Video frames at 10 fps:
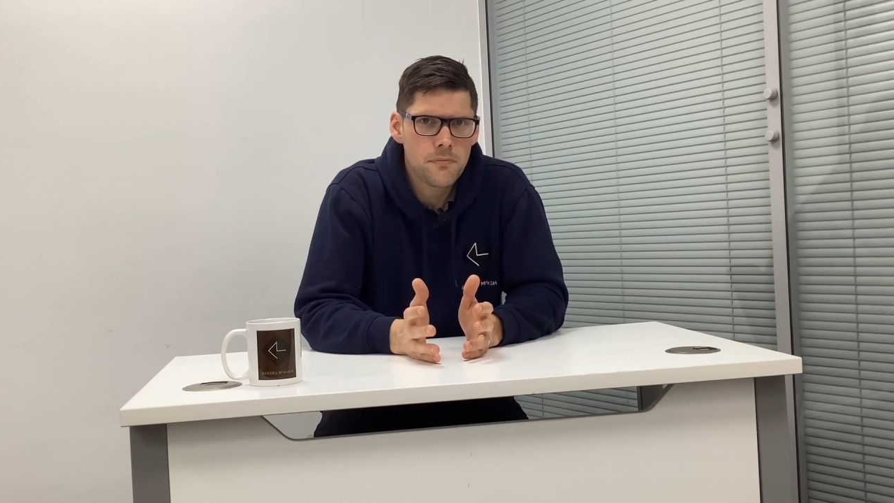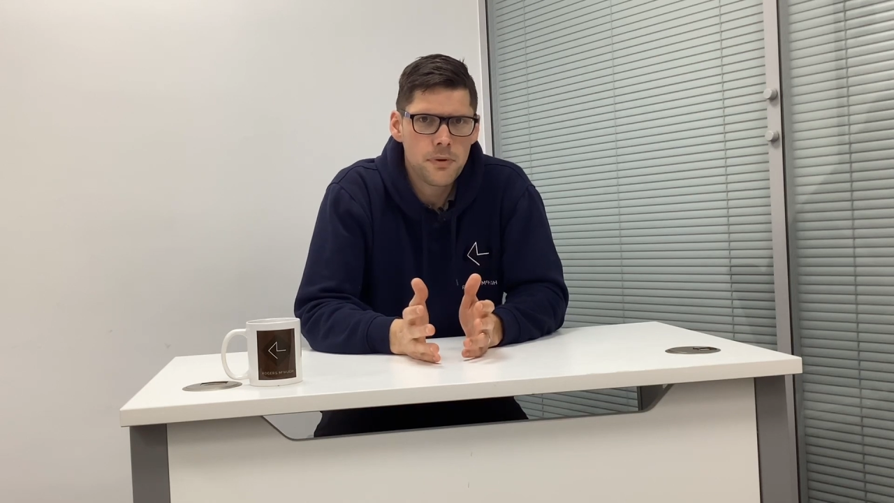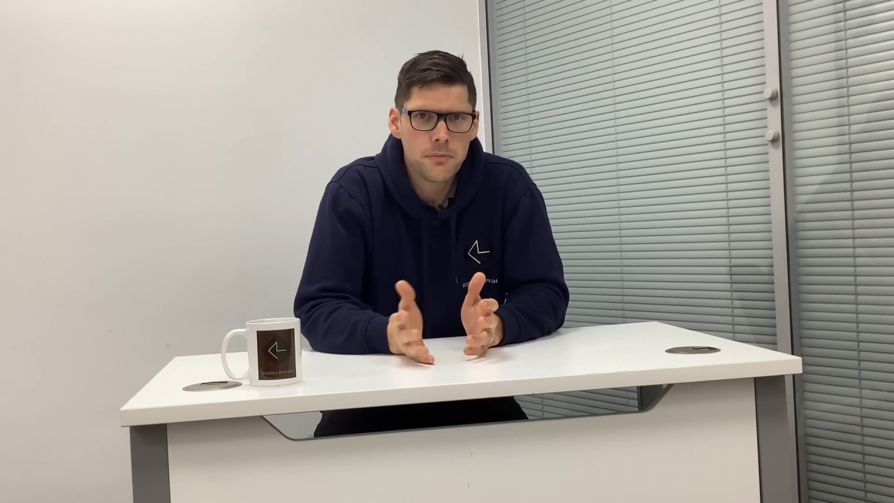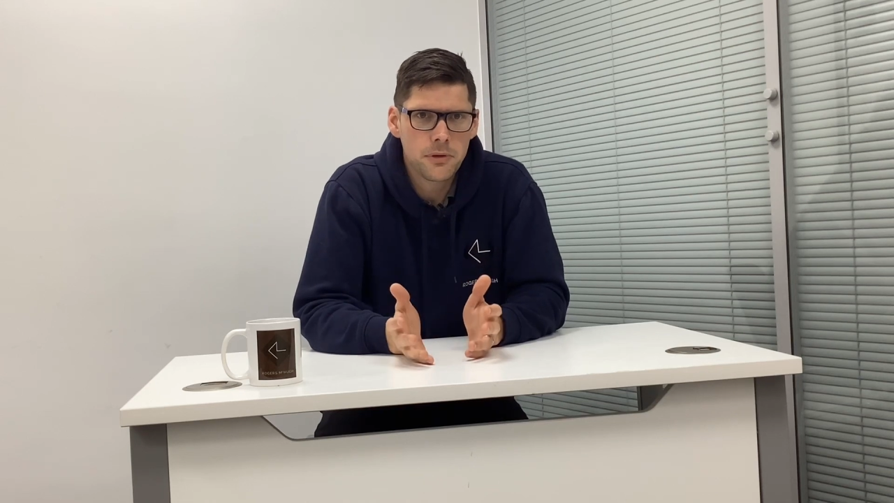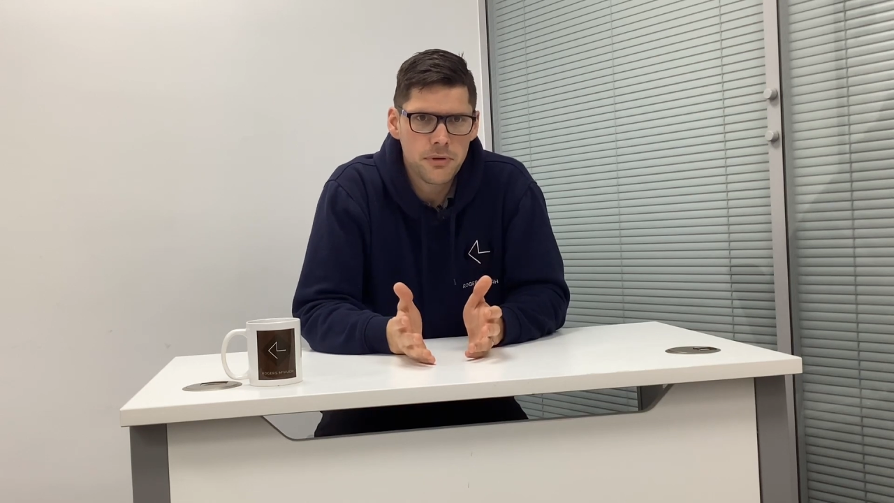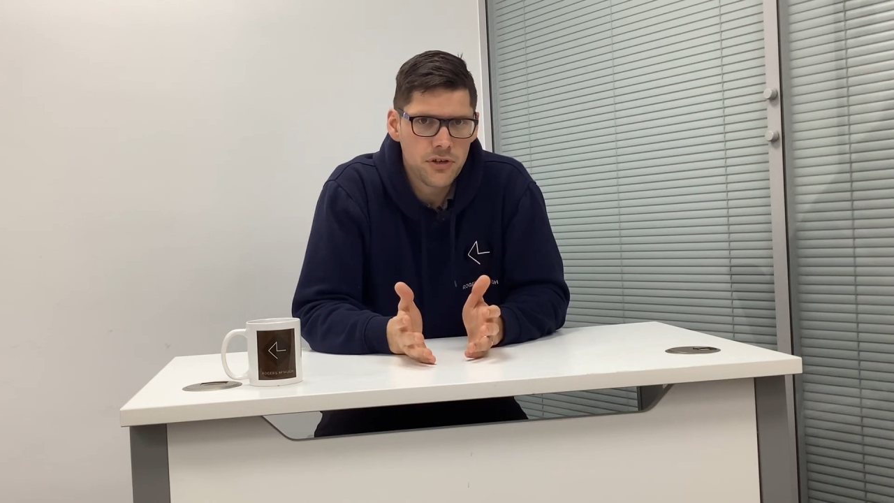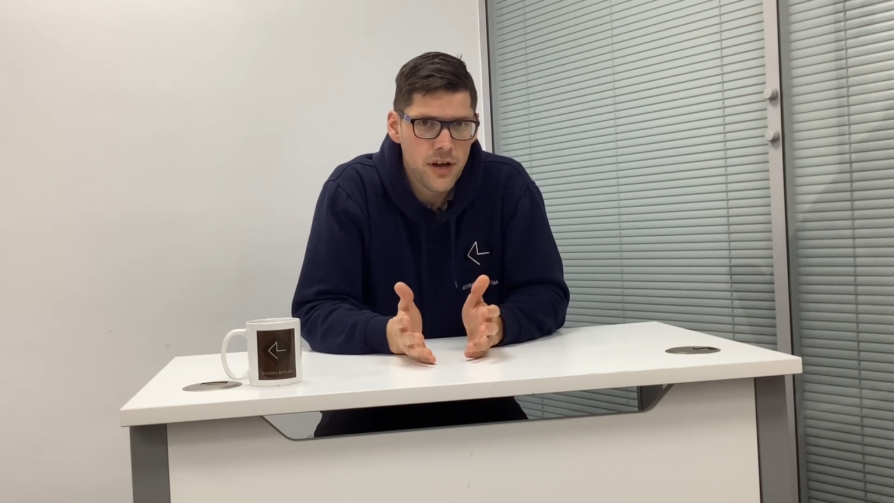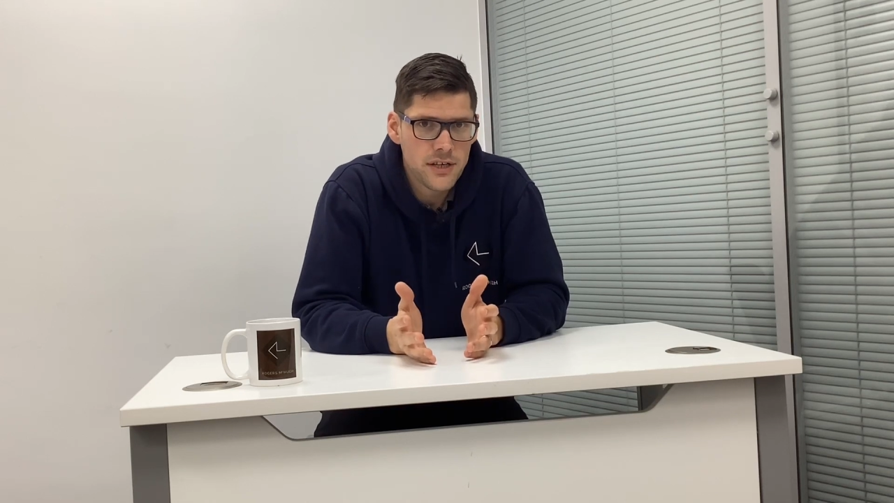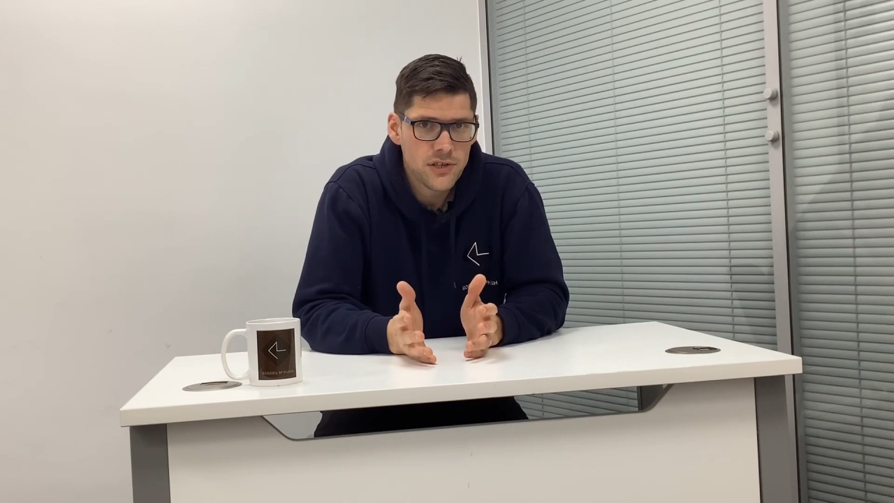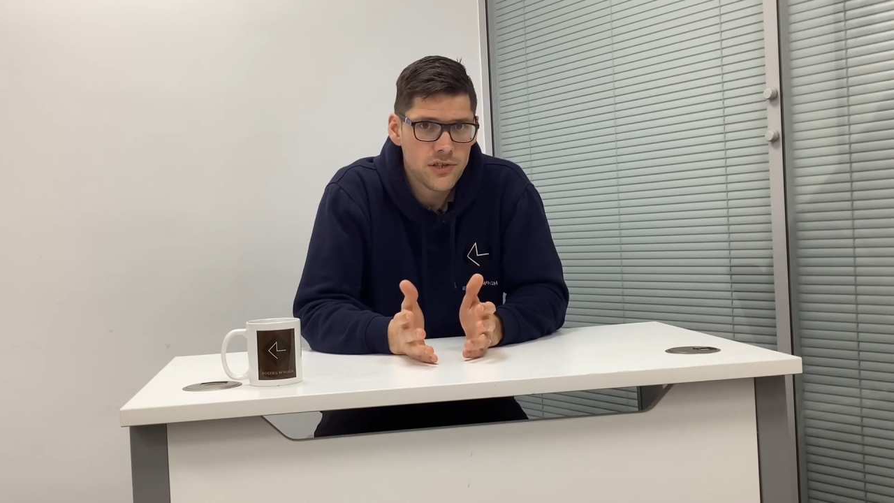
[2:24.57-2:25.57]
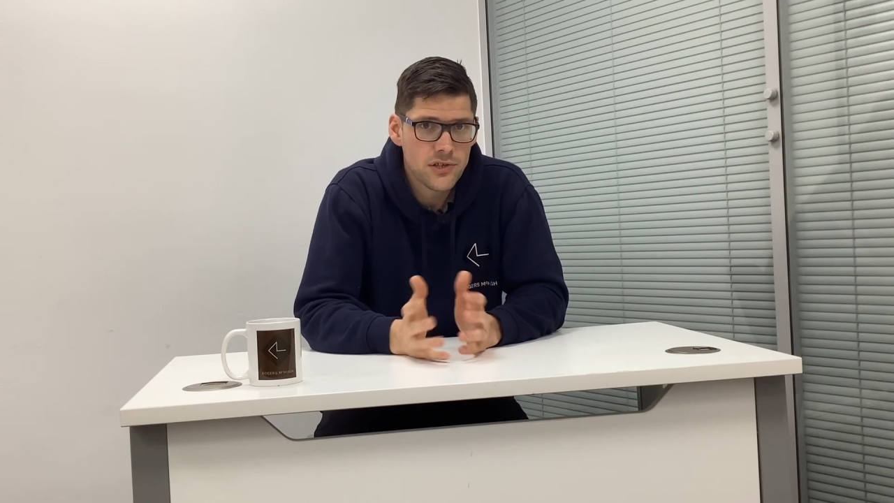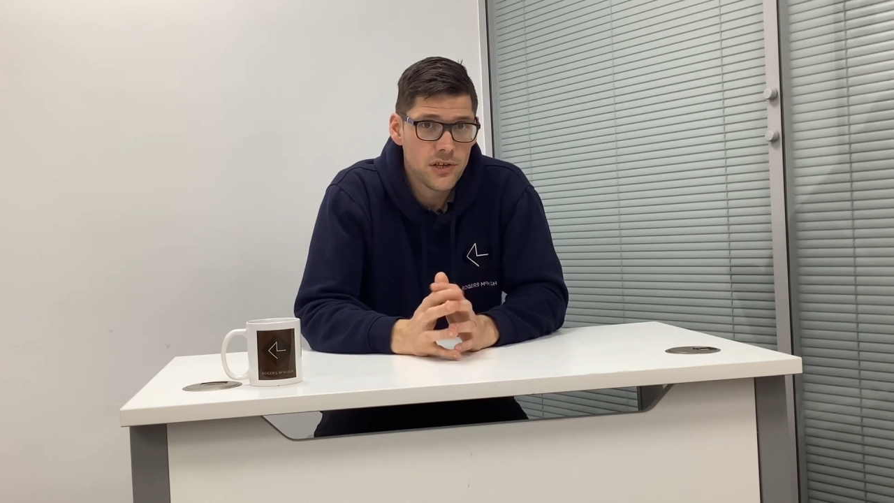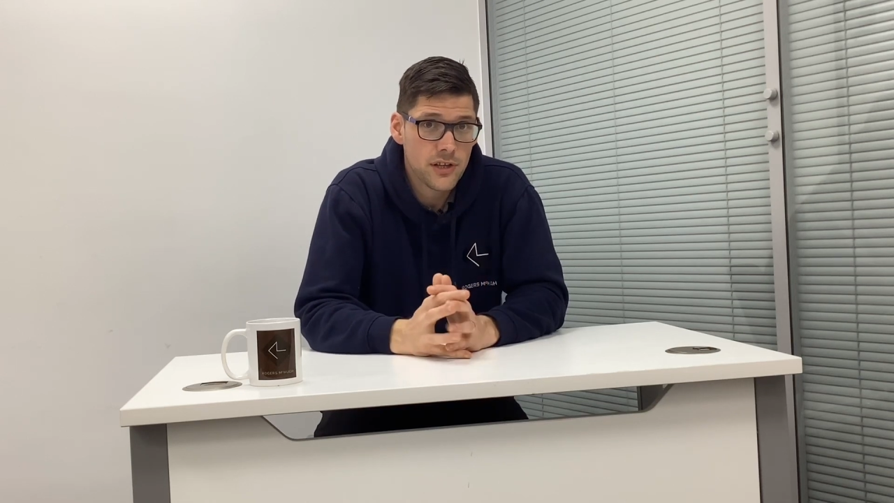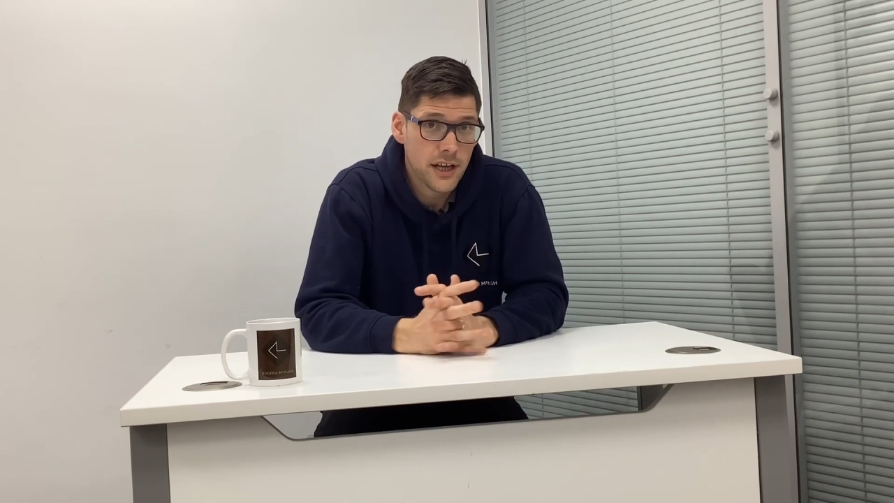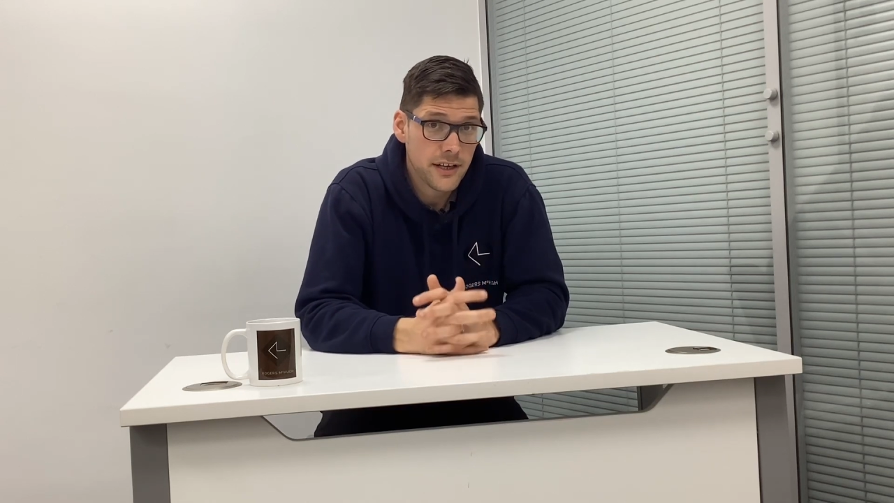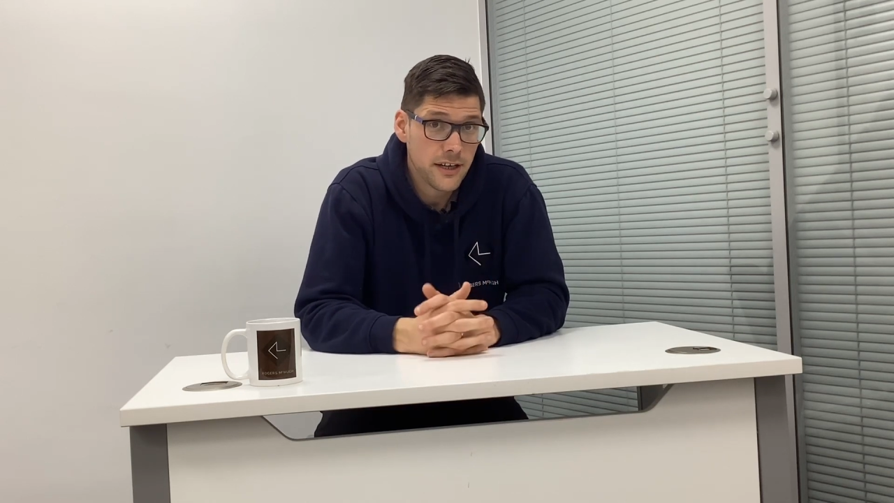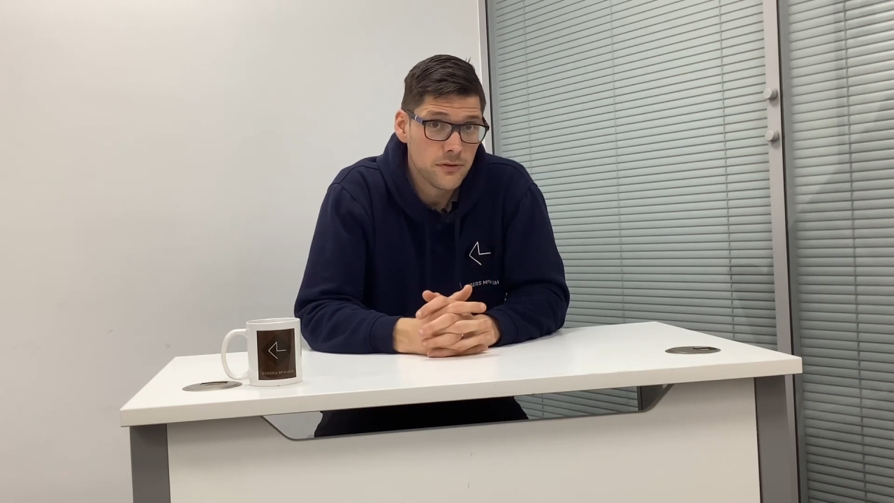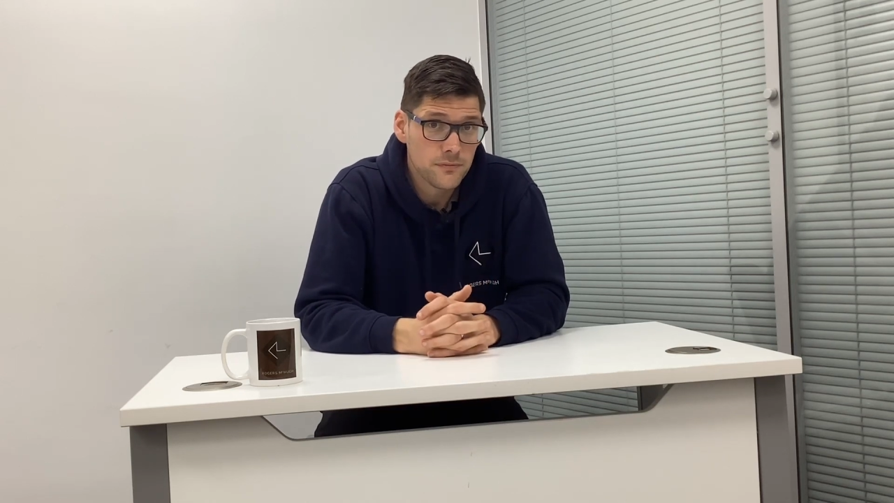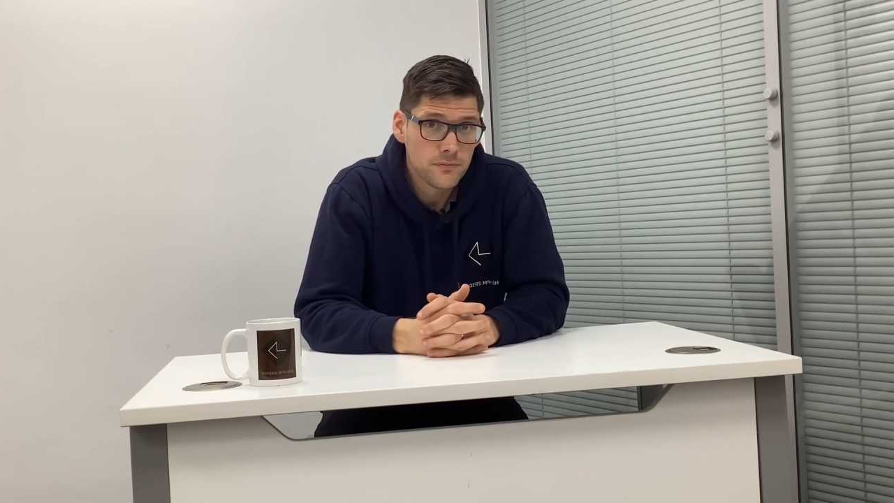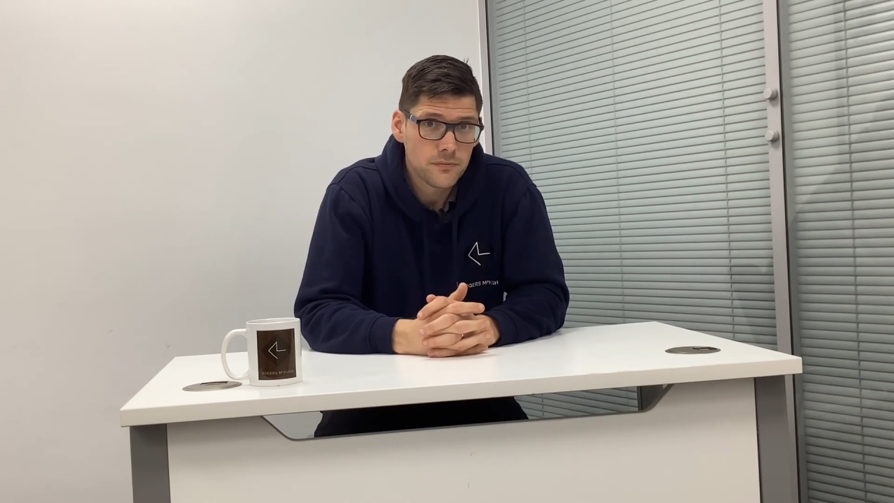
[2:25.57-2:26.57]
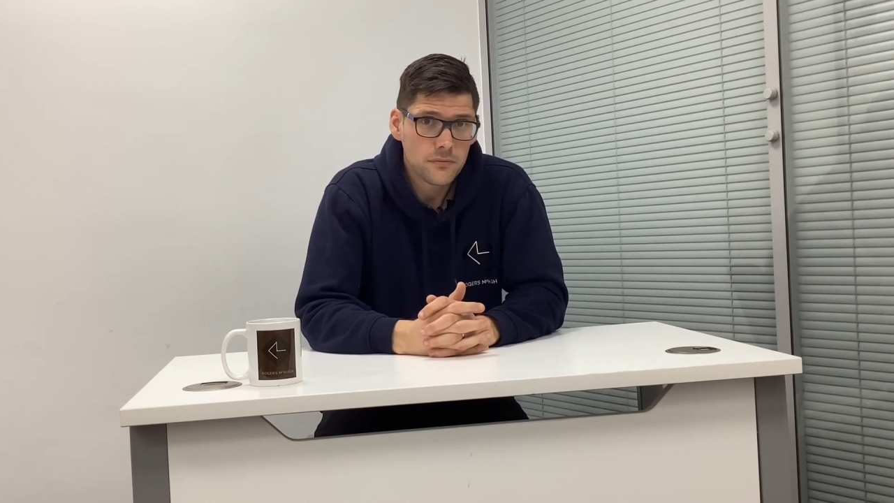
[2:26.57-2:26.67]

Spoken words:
people would be crazy to turn that down,